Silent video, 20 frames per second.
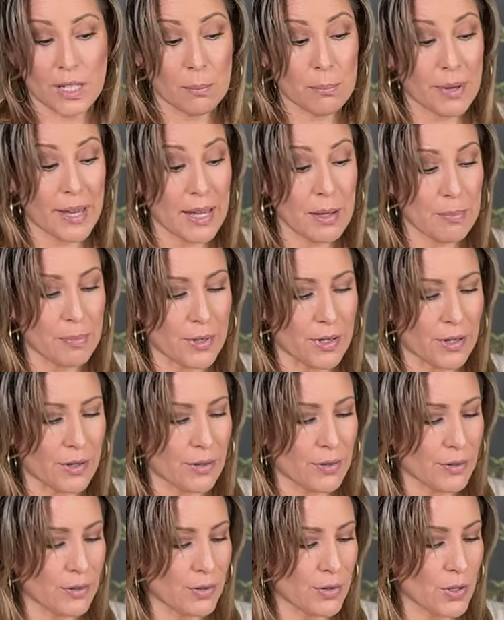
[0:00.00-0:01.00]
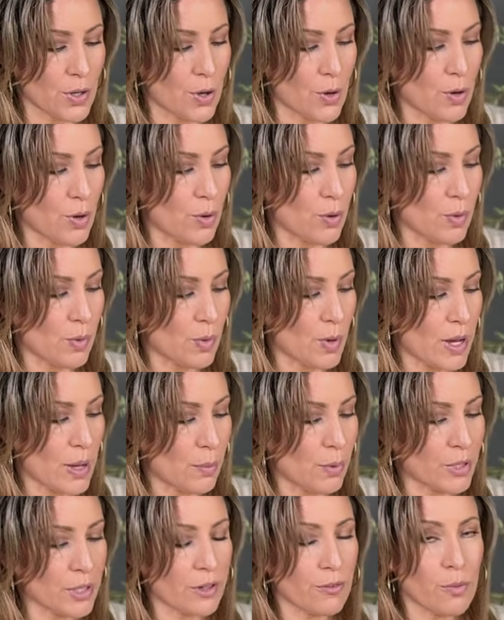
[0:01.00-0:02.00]
paper. So I
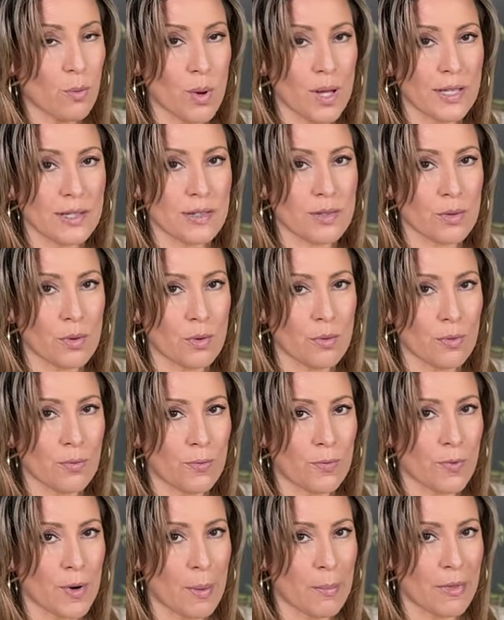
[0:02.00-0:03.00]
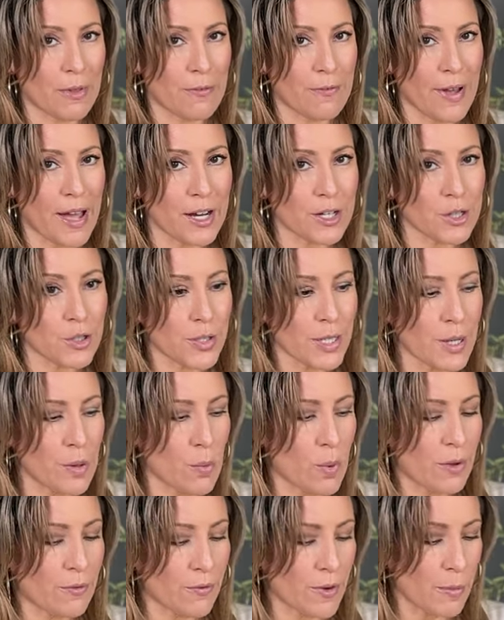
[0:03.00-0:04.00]
wonder if one's from the factory
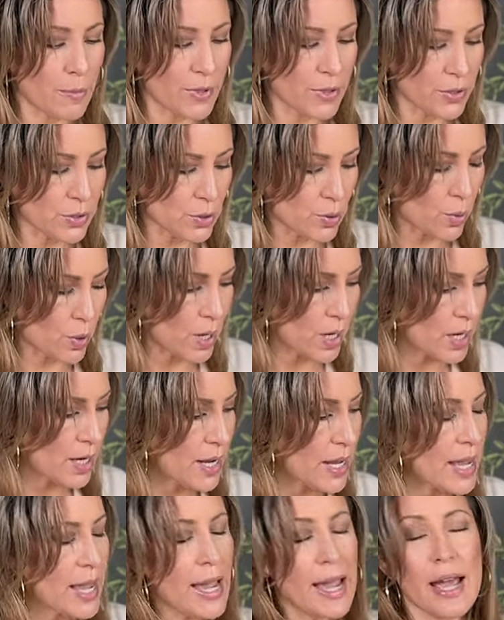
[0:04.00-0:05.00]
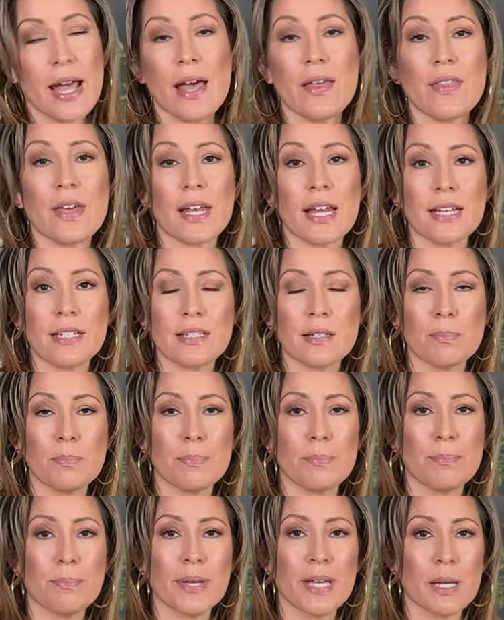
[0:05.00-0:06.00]
and one from the store. And then I did
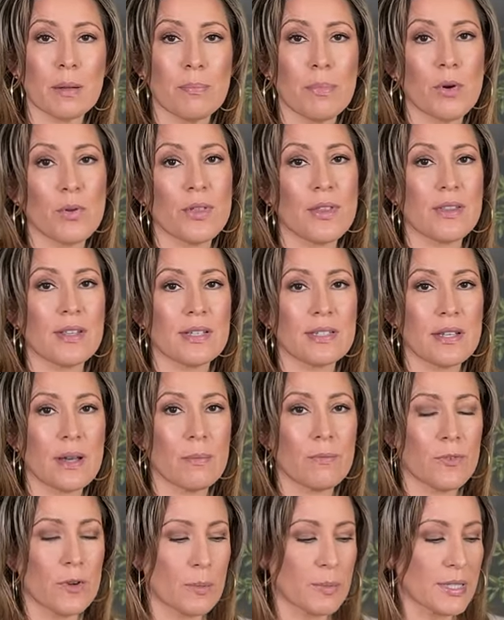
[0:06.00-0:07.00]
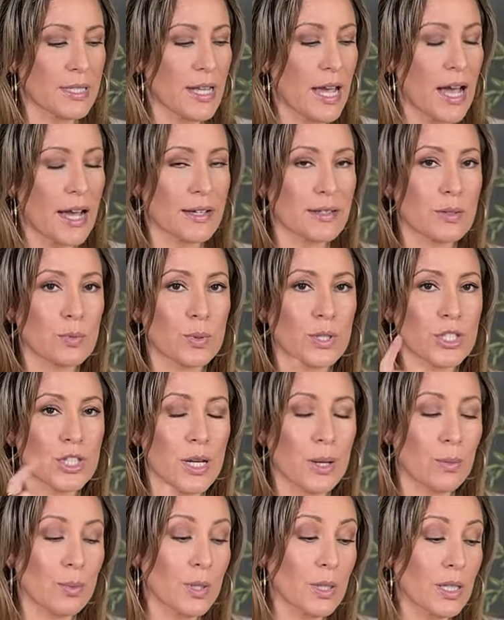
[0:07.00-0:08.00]
pick both of these up from Saks, which
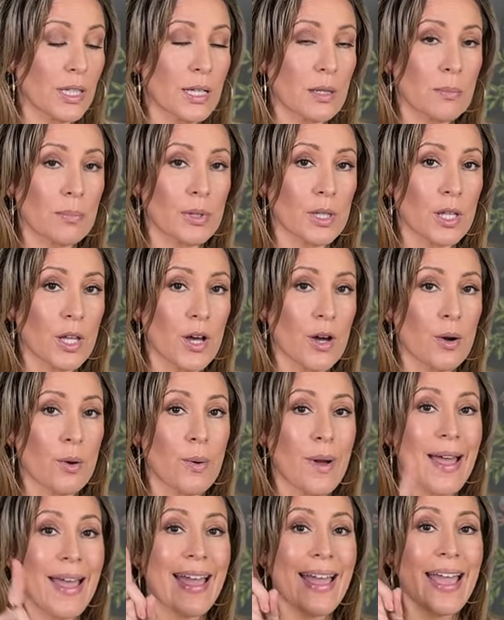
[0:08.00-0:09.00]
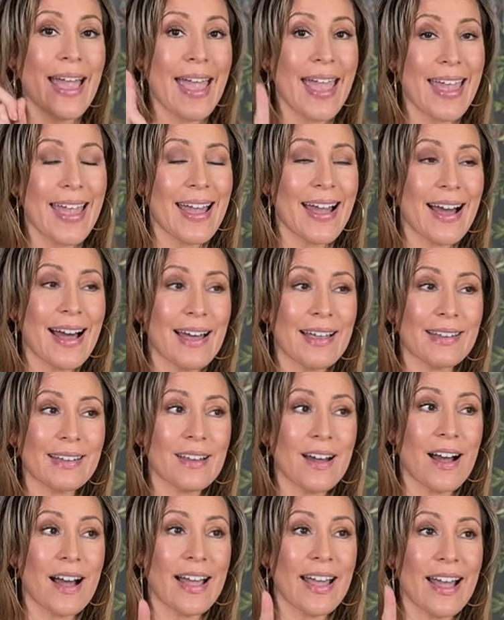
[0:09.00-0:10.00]
I will link below.
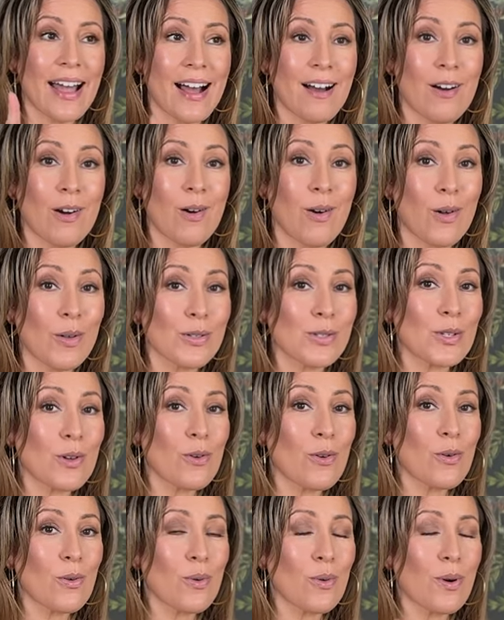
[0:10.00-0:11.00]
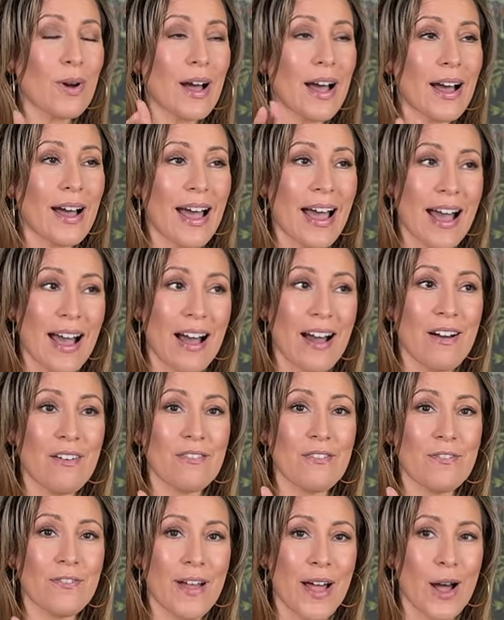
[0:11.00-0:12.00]
And I also
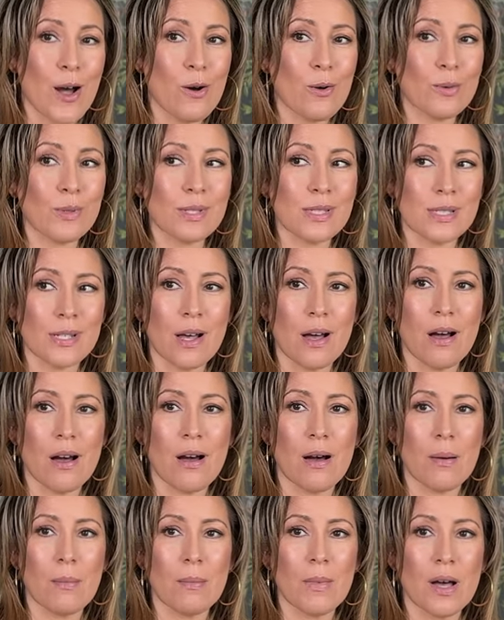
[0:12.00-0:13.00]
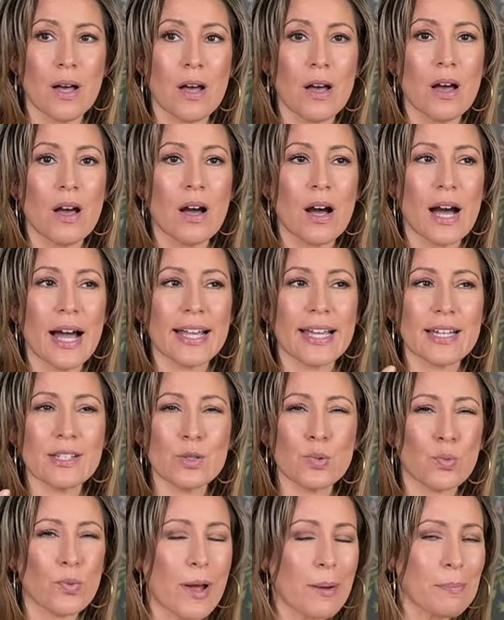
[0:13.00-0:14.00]
have found some, I
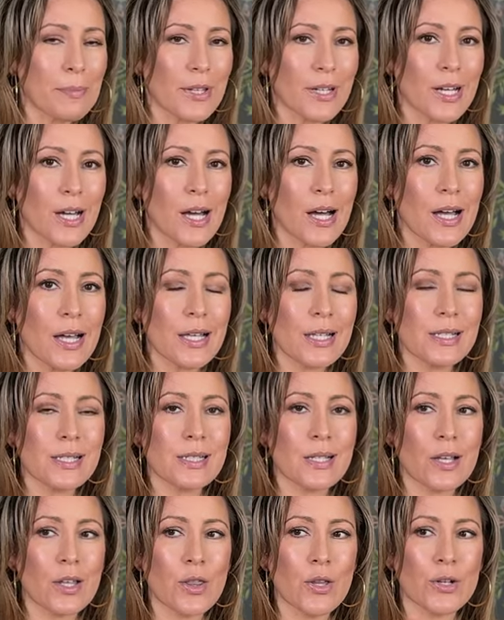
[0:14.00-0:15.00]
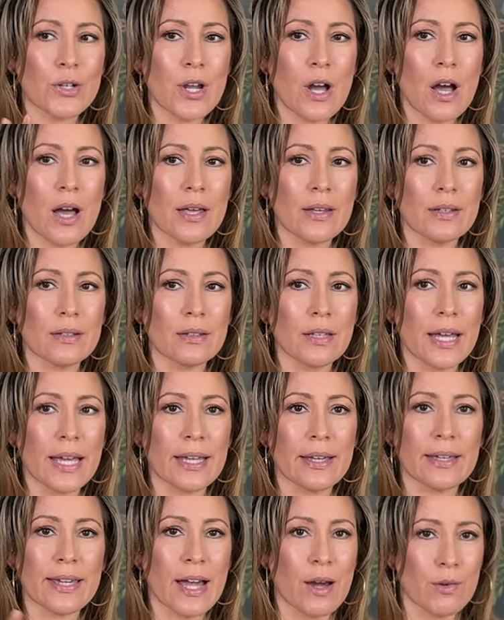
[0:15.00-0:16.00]
guess, replicas. They're not
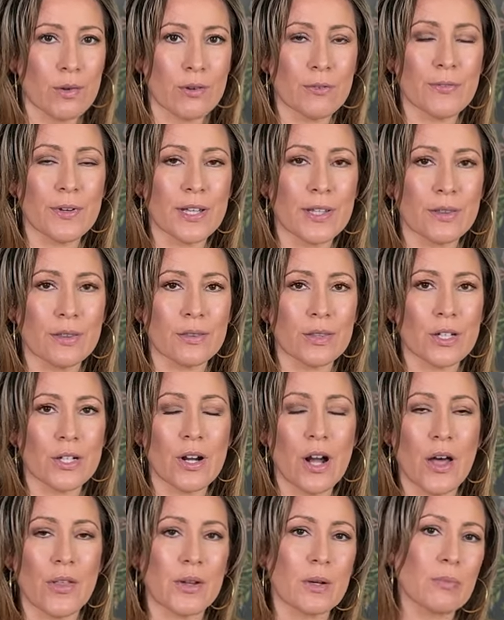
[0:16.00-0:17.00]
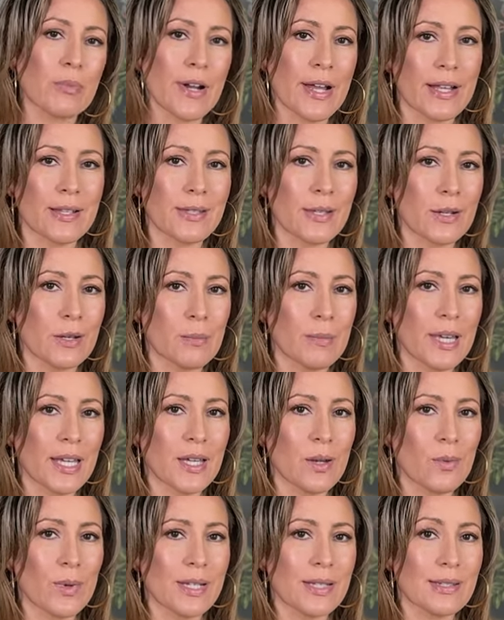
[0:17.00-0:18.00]
like counterfeit. There are other brands that are
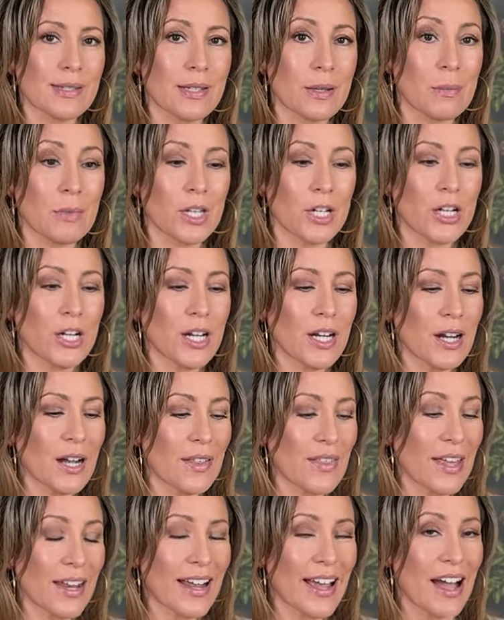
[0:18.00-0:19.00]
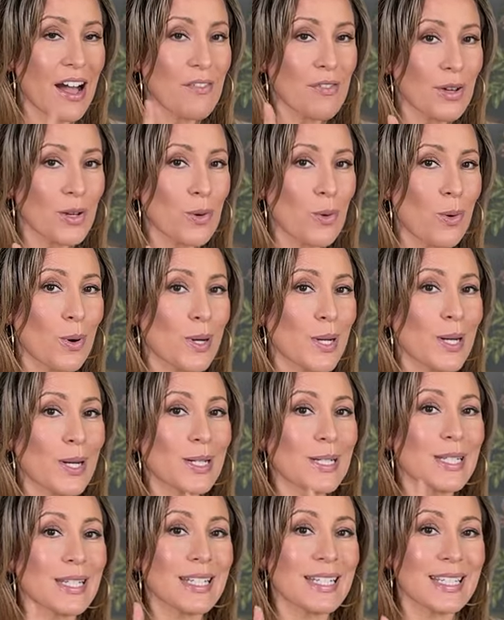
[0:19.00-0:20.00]
making ones similar that I have on
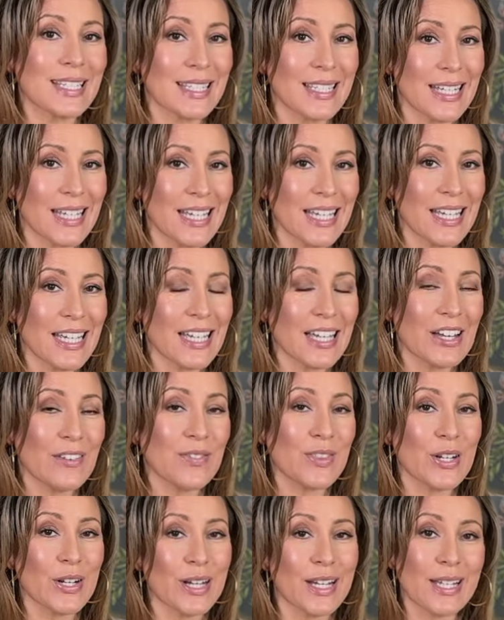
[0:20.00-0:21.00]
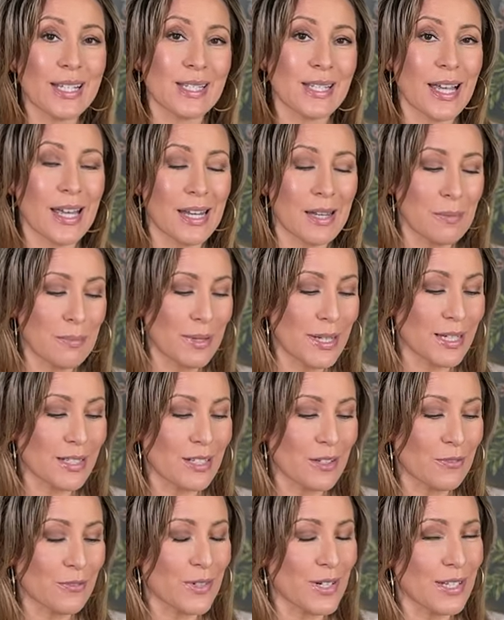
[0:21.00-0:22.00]
order to see if there is any big
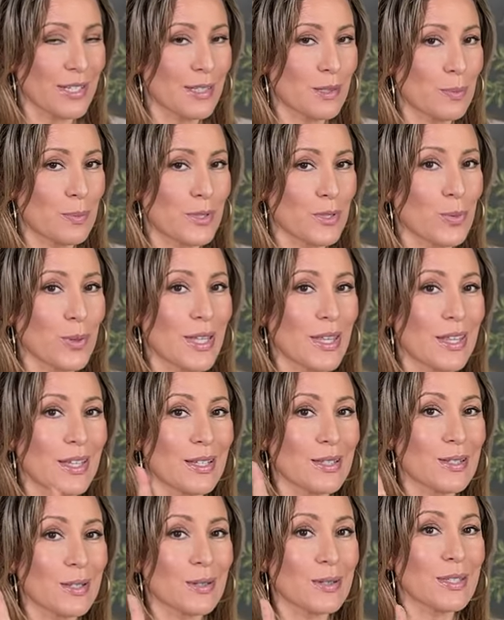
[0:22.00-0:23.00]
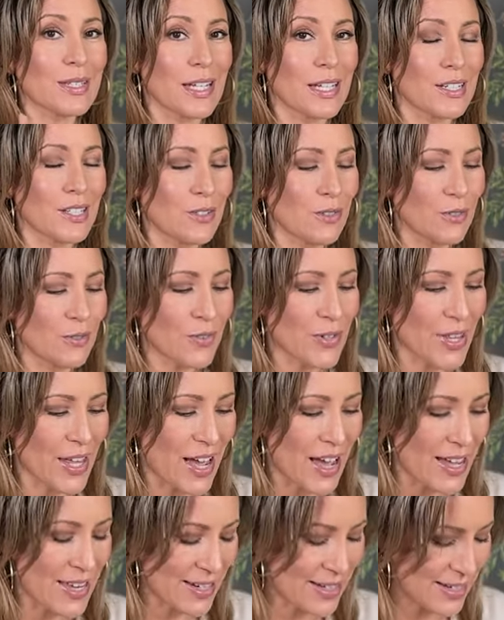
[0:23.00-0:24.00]
difference between these. So stay tuned for
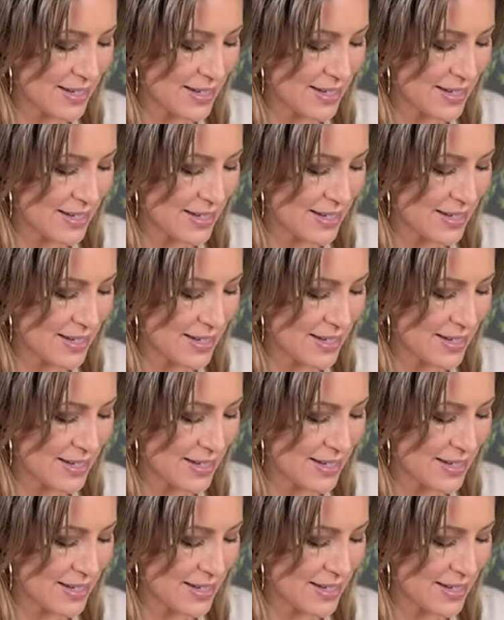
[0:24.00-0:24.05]
that.